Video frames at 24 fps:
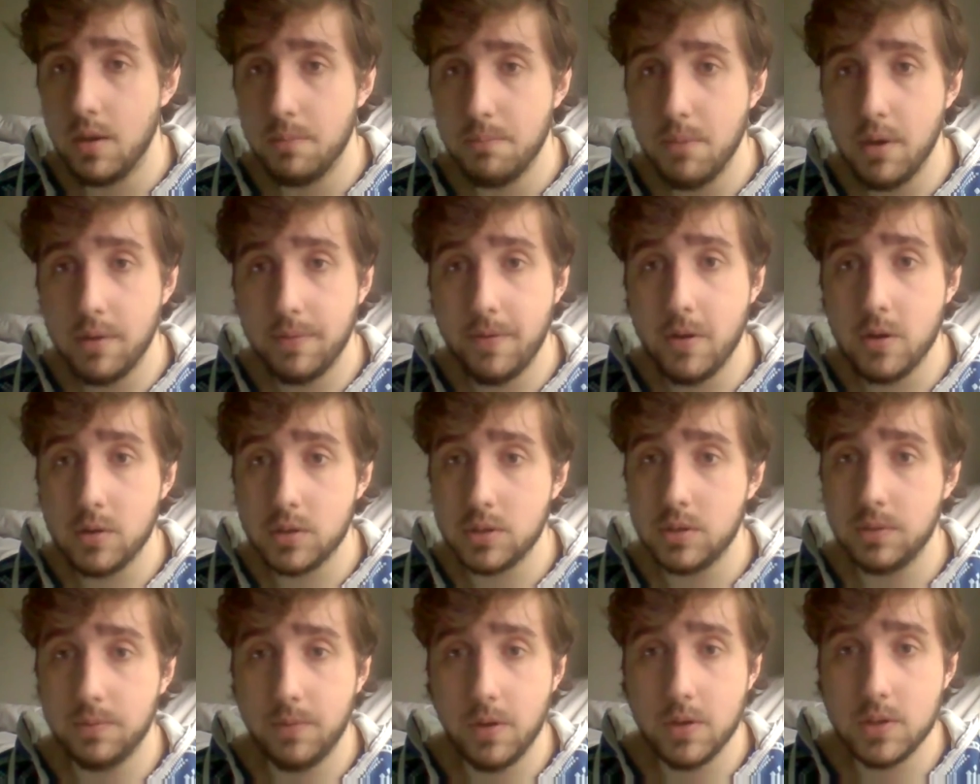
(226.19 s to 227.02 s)
But
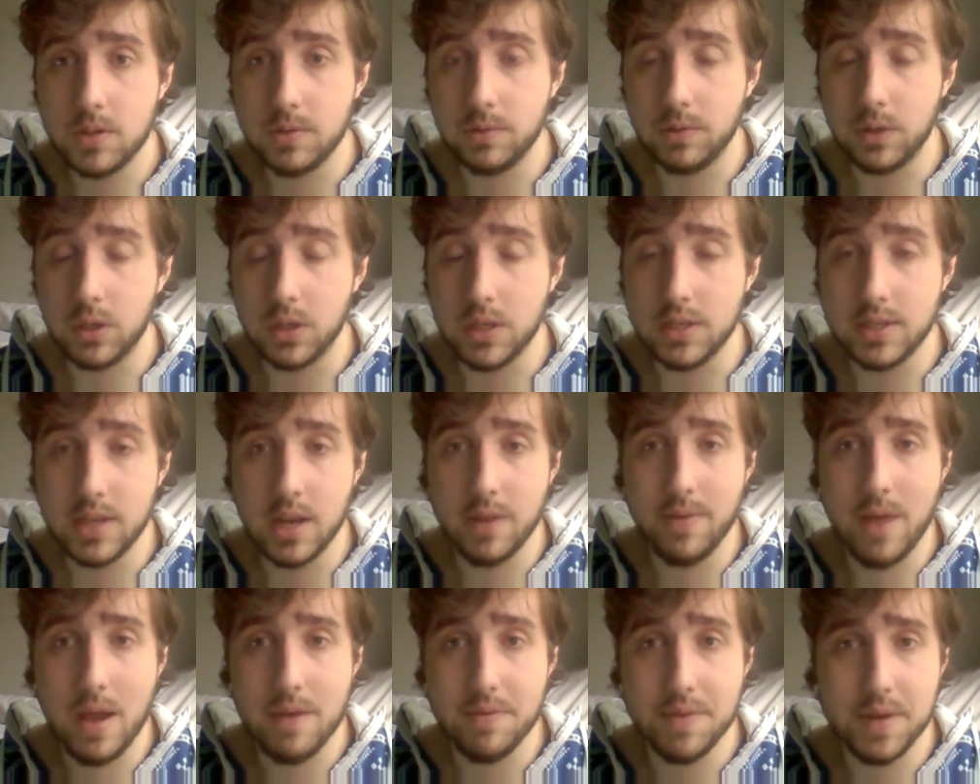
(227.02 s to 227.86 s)
first of all, instead
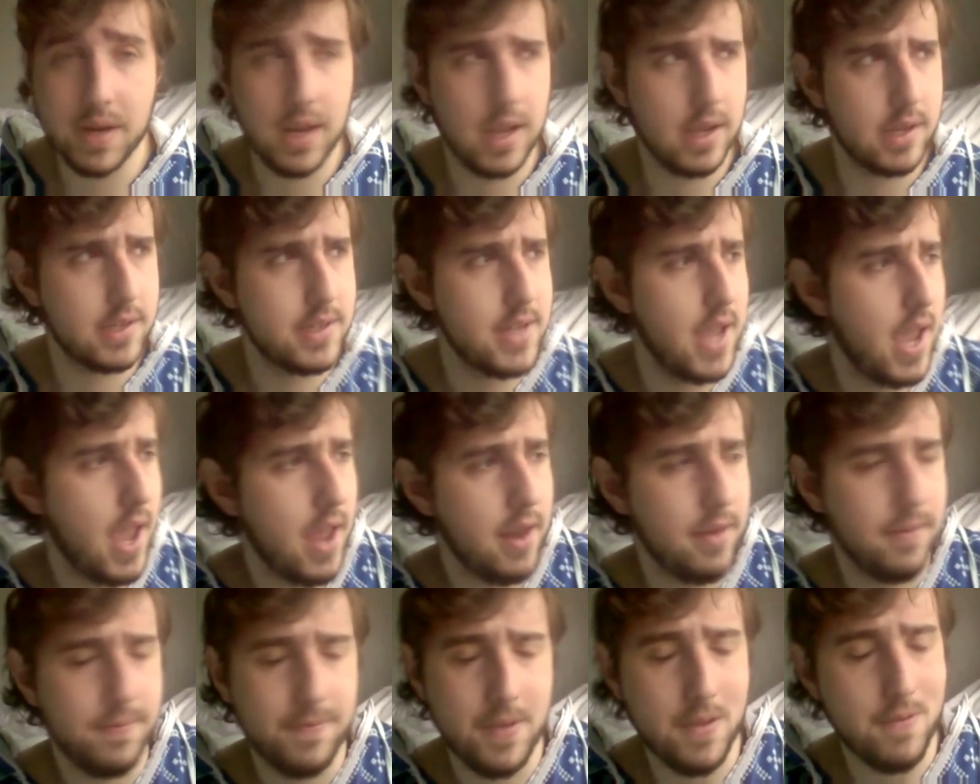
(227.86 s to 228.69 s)
of having like
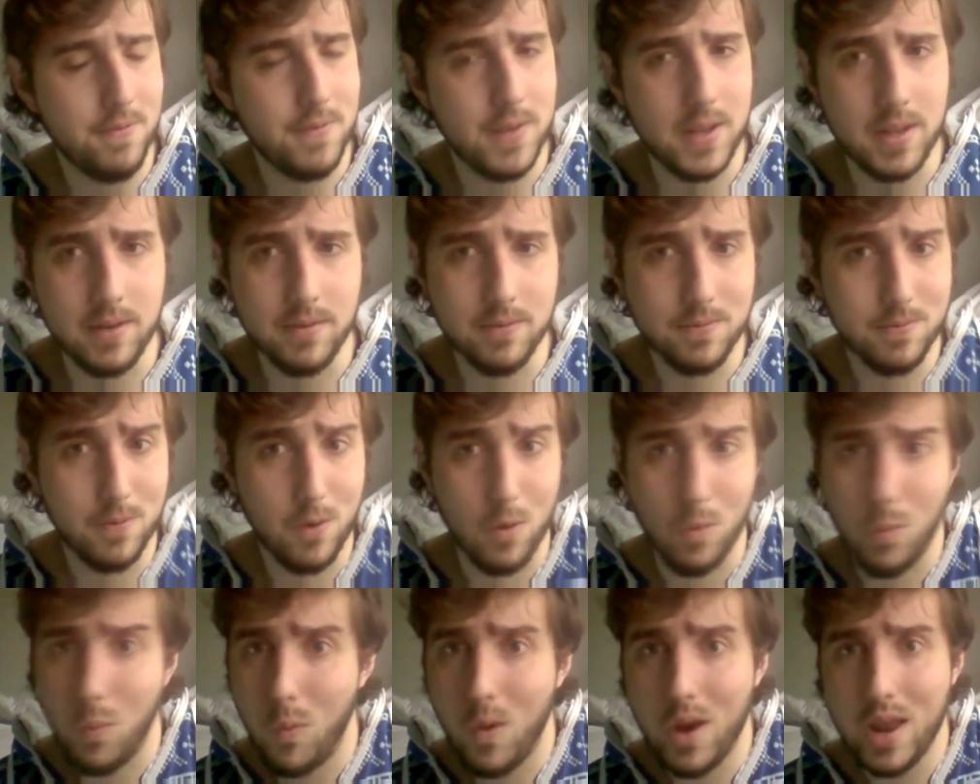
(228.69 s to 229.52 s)
10, 15,
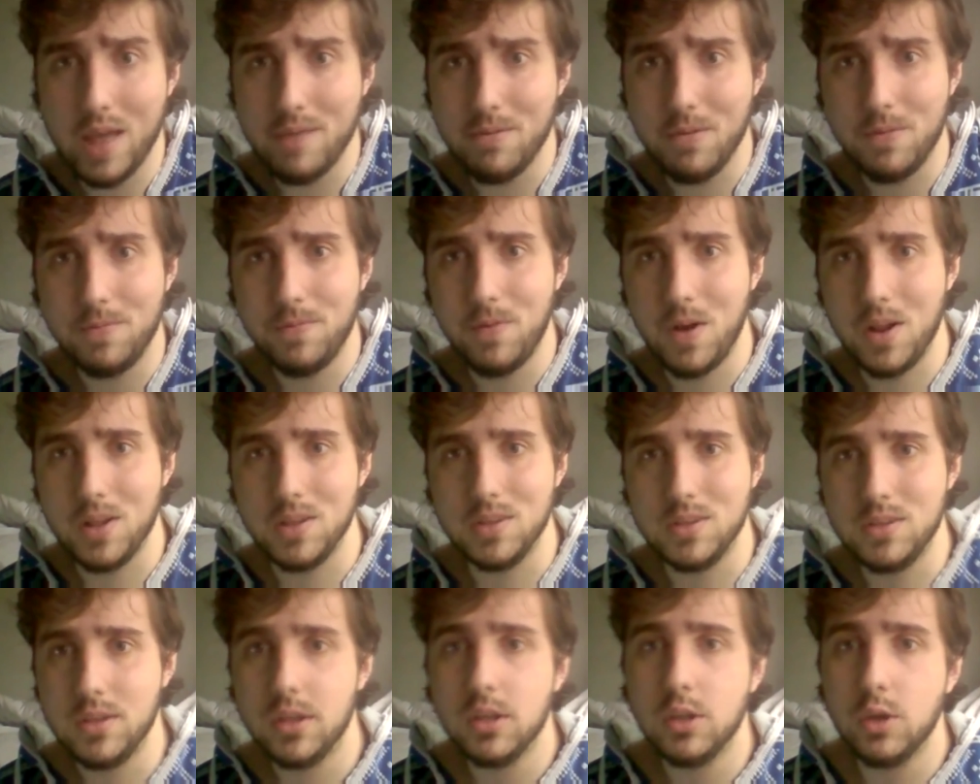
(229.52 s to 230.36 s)
or whatever
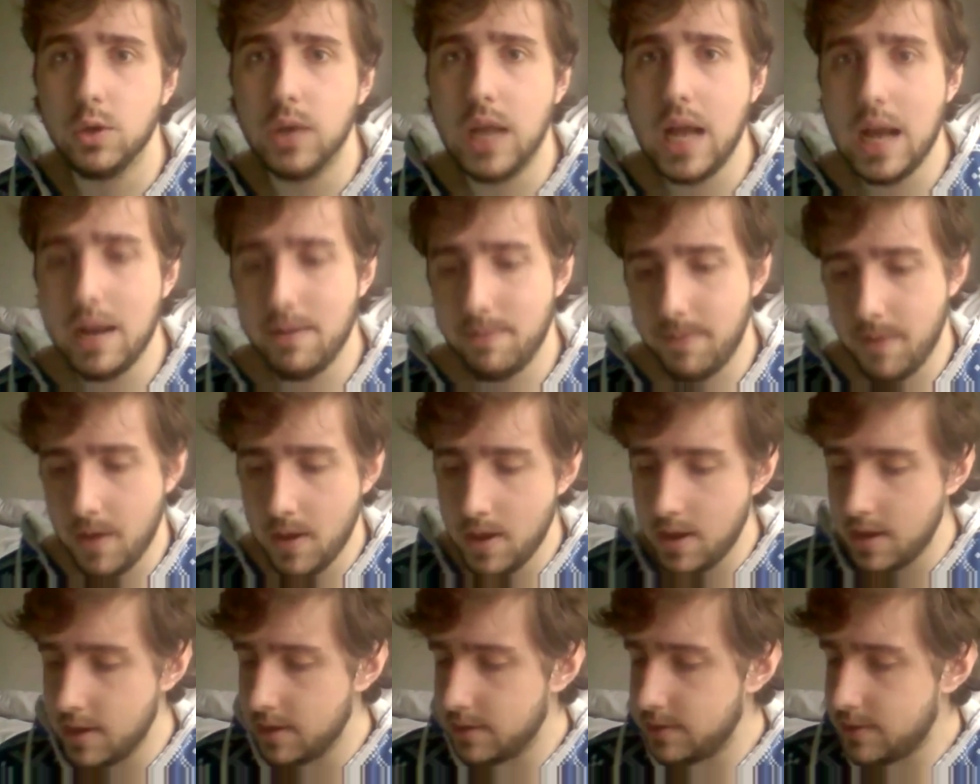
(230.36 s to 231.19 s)
friends, you'll have,
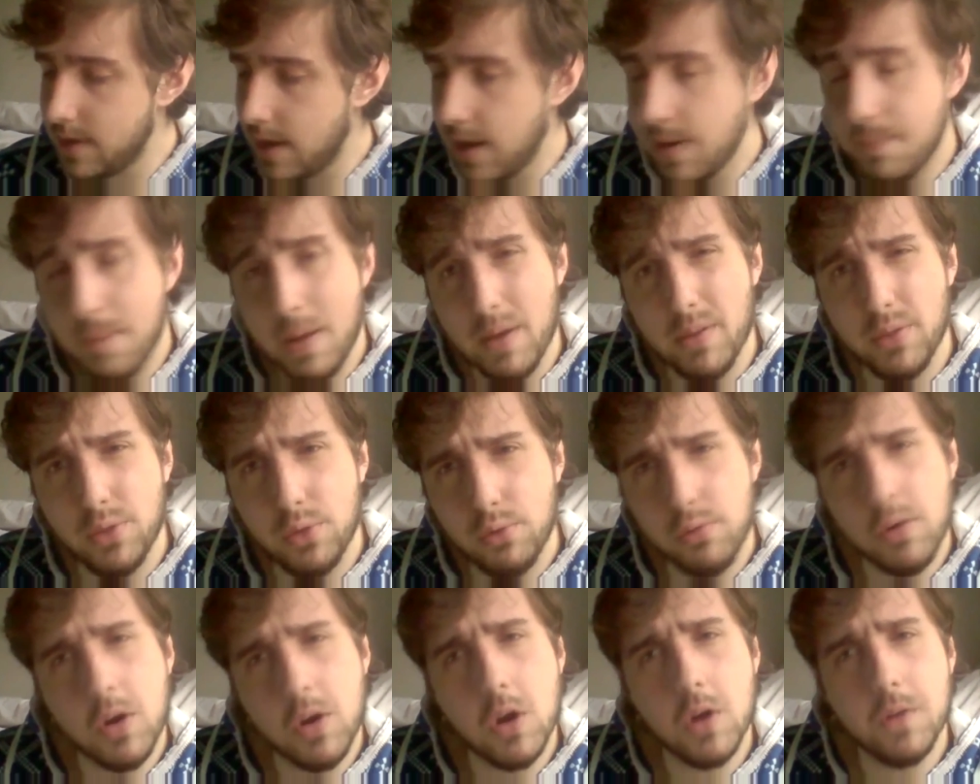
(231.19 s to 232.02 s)
say, about
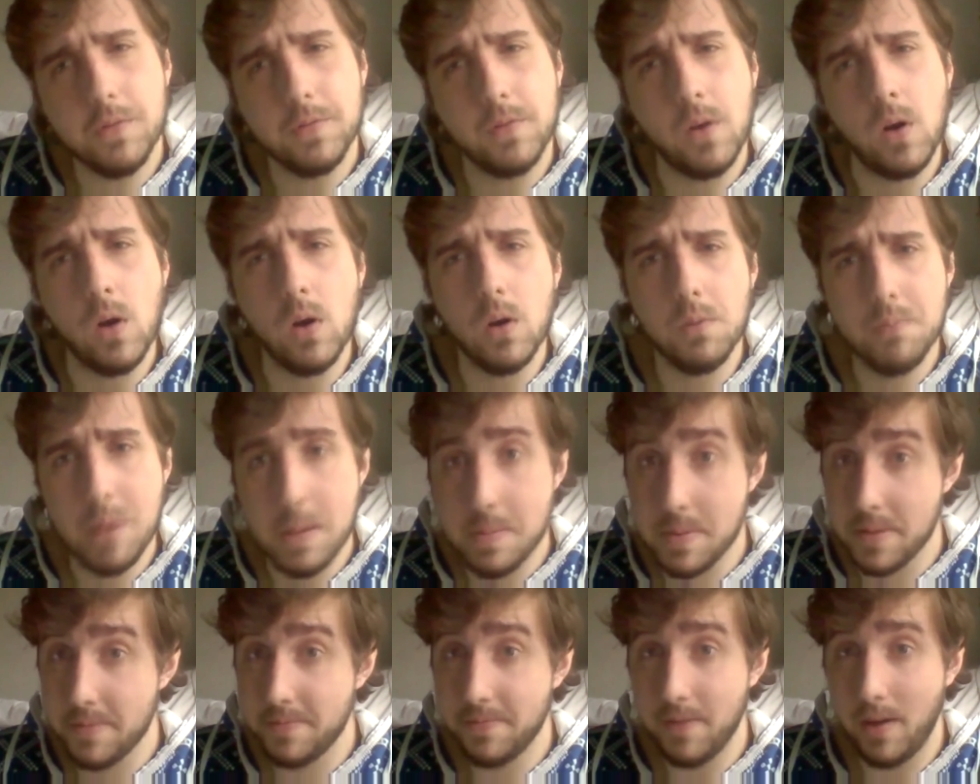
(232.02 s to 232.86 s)
3 or 4,
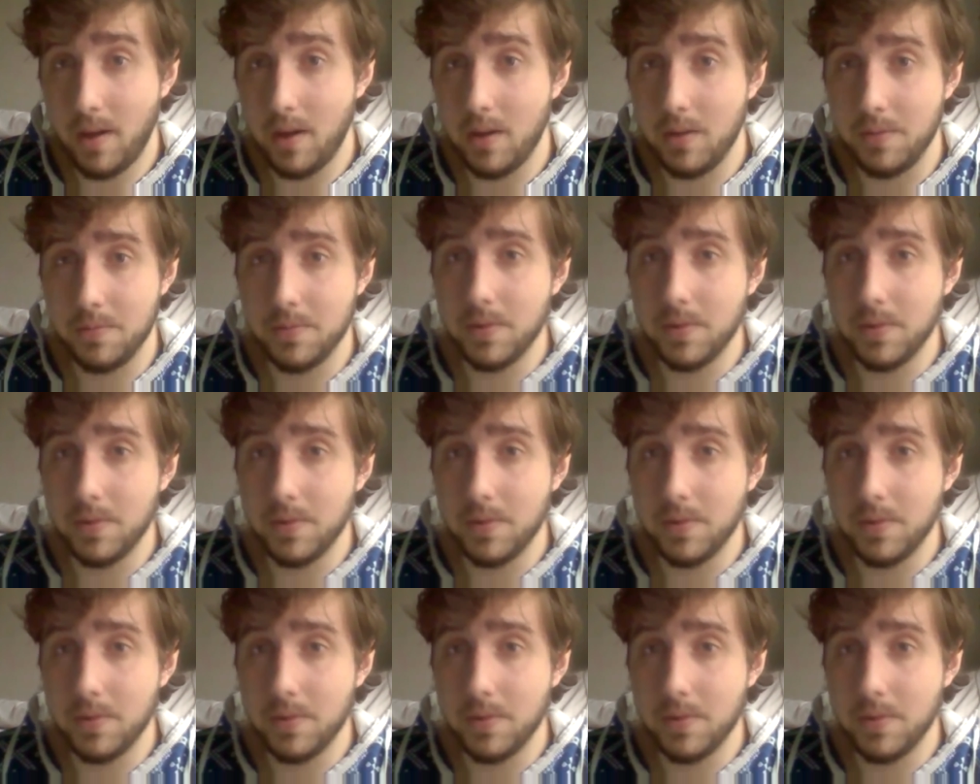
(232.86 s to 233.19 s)
maybe 5,